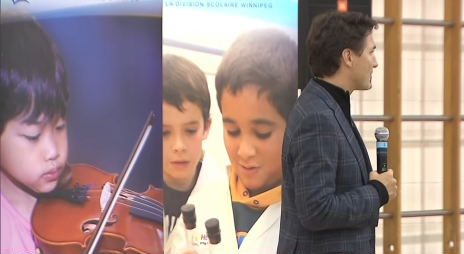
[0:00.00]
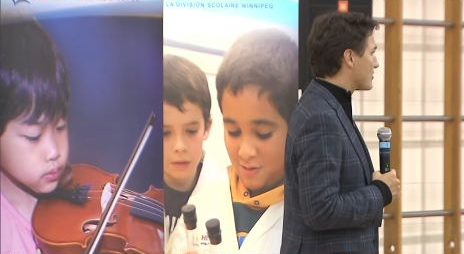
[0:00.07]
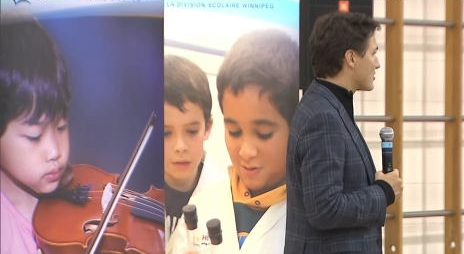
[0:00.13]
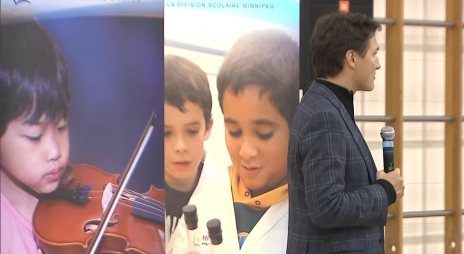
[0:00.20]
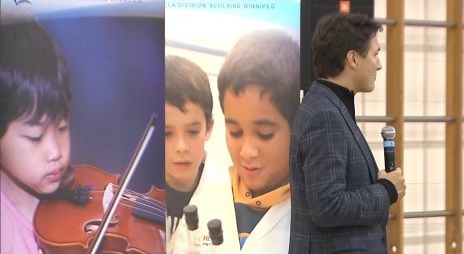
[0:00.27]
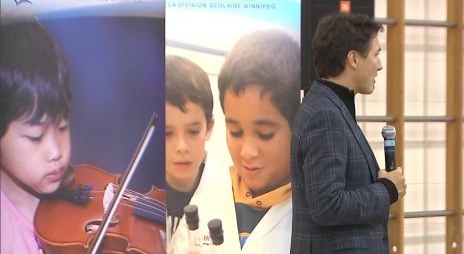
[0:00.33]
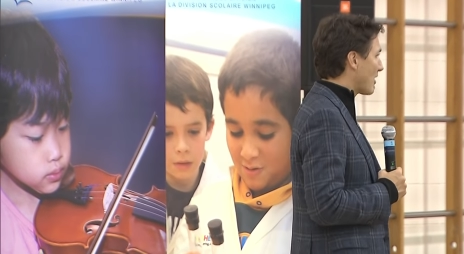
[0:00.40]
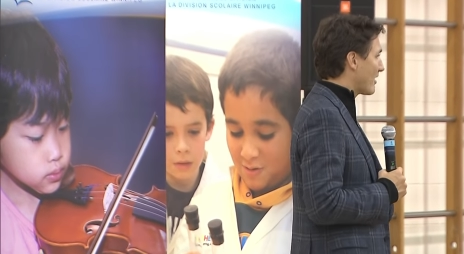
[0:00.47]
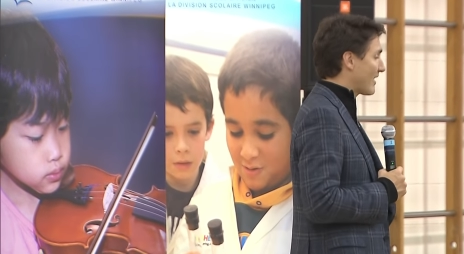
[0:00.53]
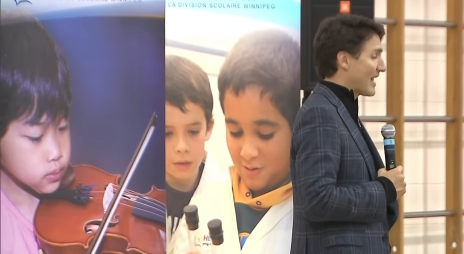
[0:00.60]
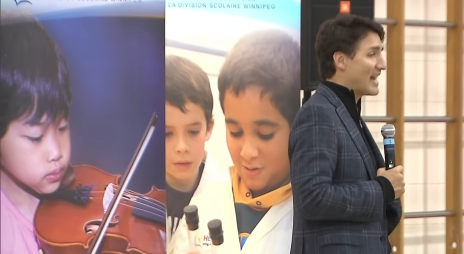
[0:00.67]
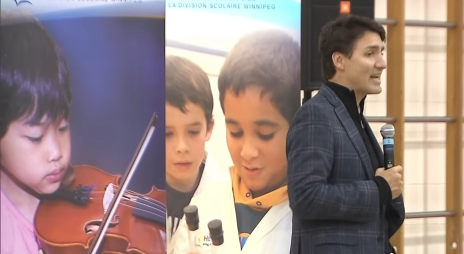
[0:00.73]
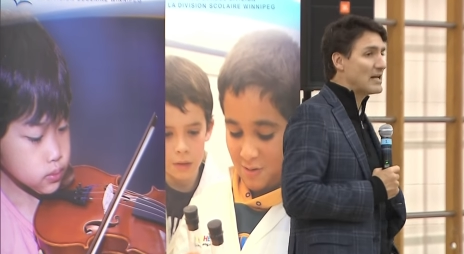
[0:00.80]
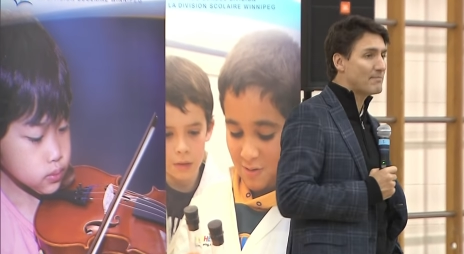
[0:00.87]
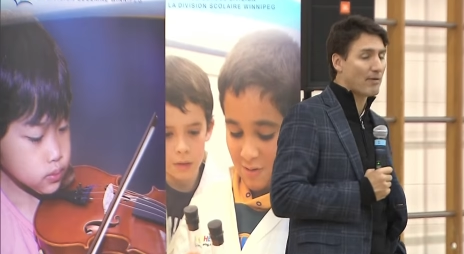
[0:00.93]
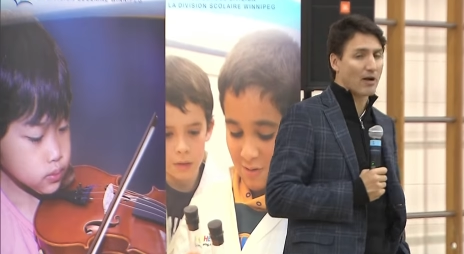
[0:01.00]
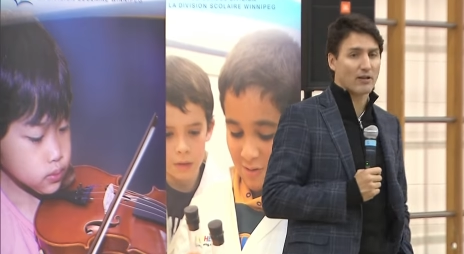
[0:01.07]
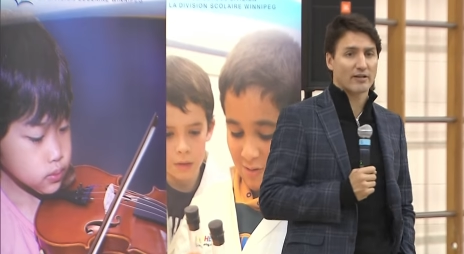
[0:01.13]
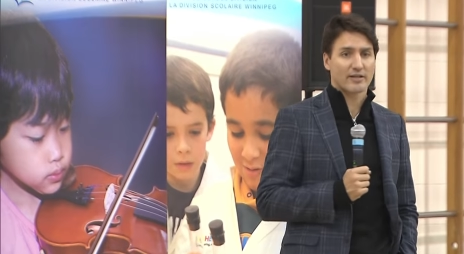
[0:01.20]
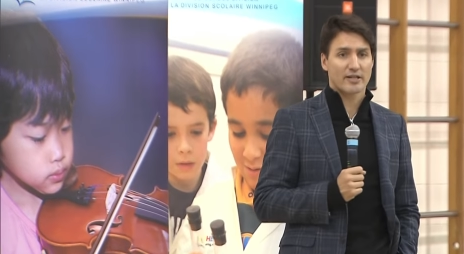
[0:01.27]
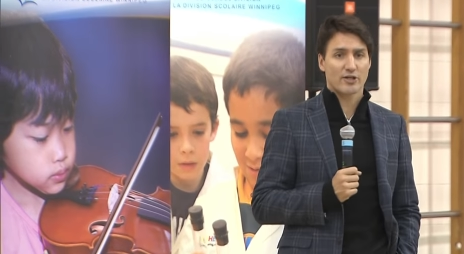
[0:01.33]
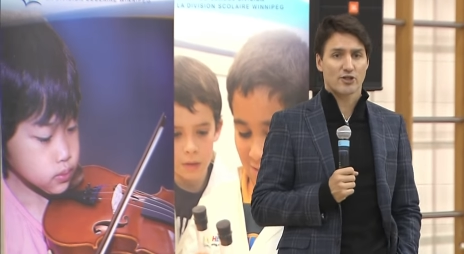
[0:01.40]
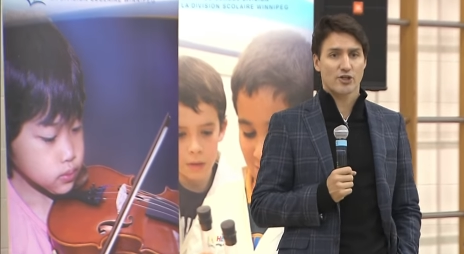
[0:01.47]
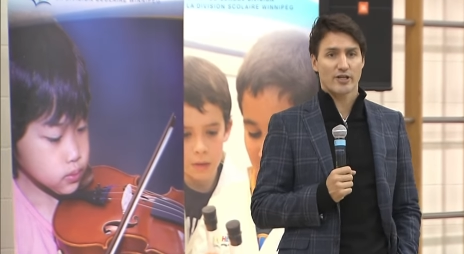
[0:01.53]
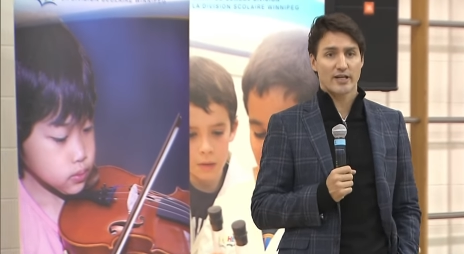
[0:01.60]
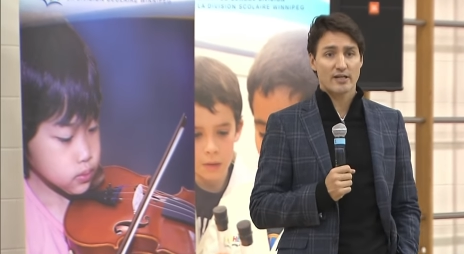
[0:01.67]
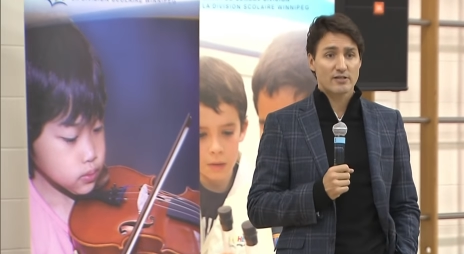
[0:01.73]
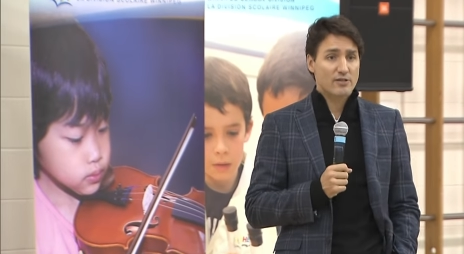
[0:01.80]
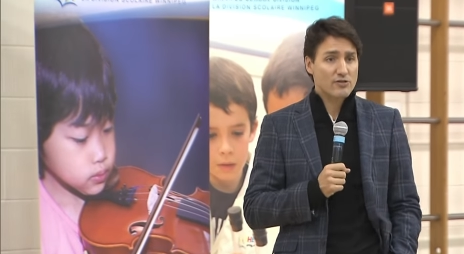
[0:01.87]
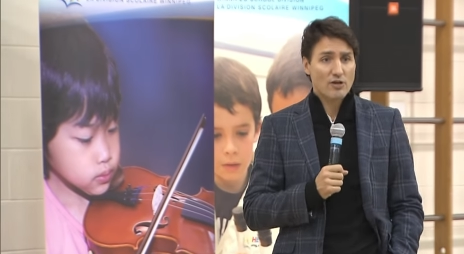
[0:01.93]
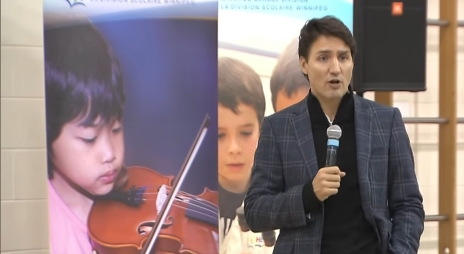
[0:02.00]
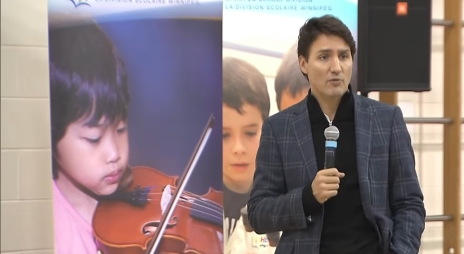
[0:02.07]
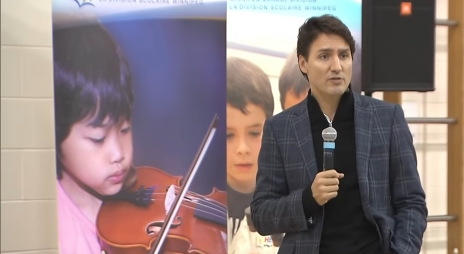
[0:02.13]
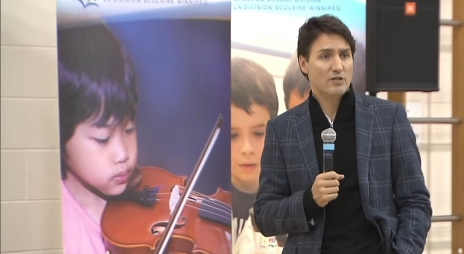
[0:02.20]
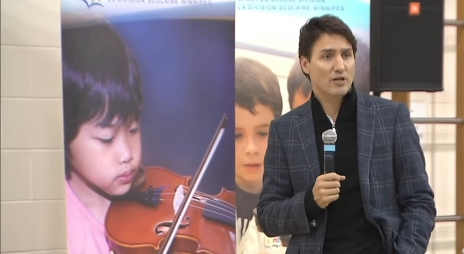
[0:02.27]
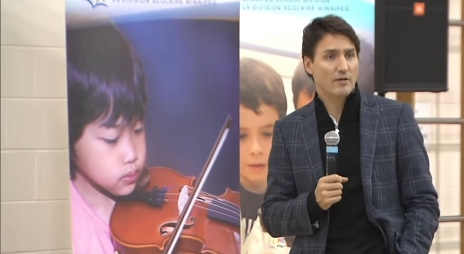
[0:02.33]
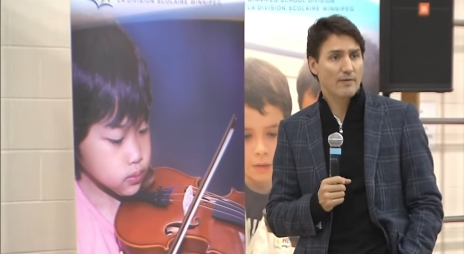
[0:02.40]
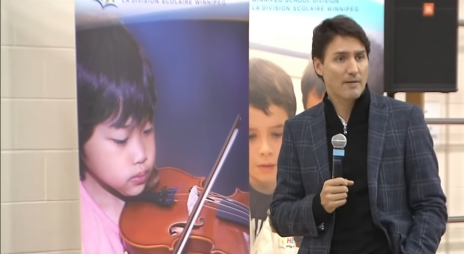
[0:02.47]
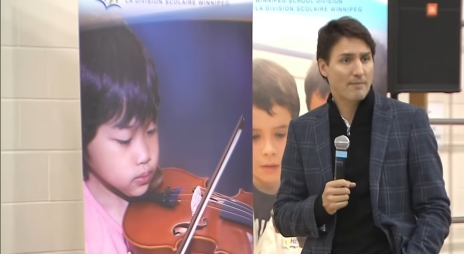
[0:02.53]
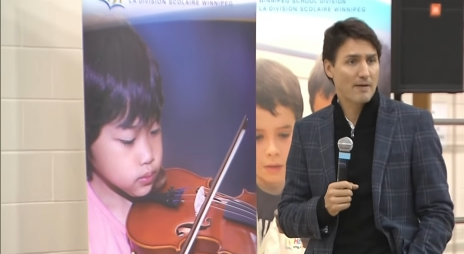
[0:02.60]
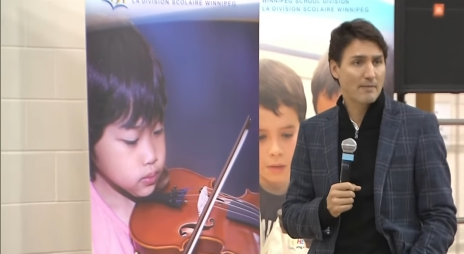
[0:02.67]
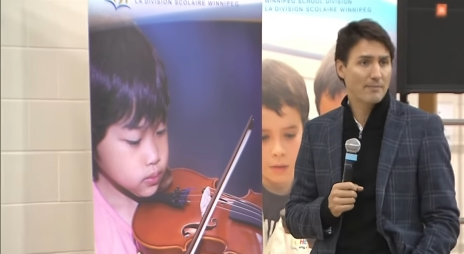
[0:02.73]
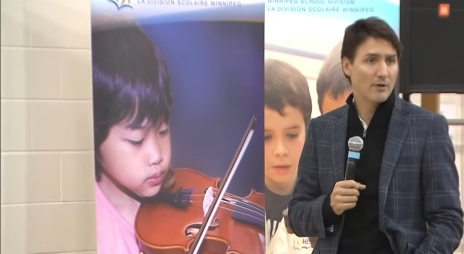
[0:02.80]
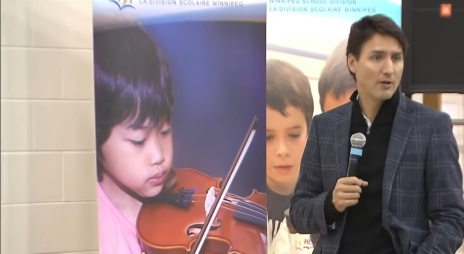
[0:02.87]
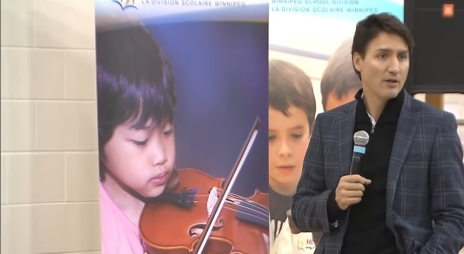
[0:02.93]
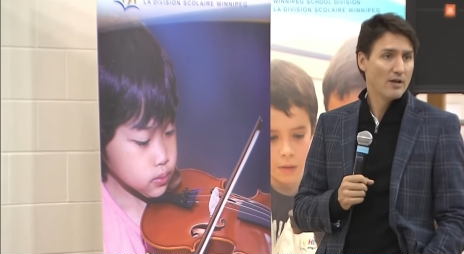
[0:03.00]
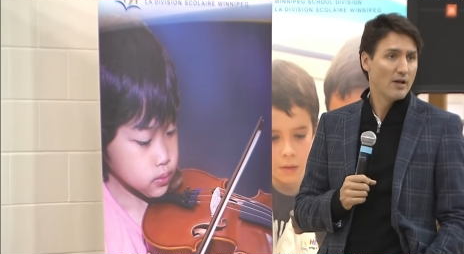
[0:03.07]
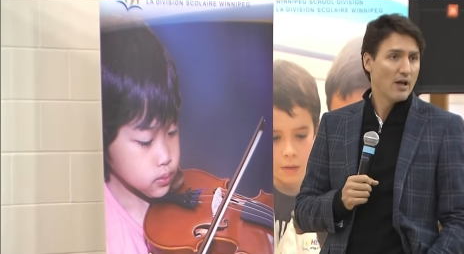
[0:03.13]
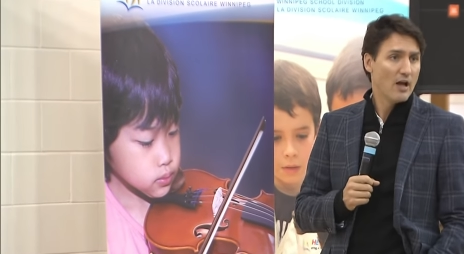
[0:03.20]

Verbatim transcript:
Speaker 1: and smart any politician is, there's always going to be people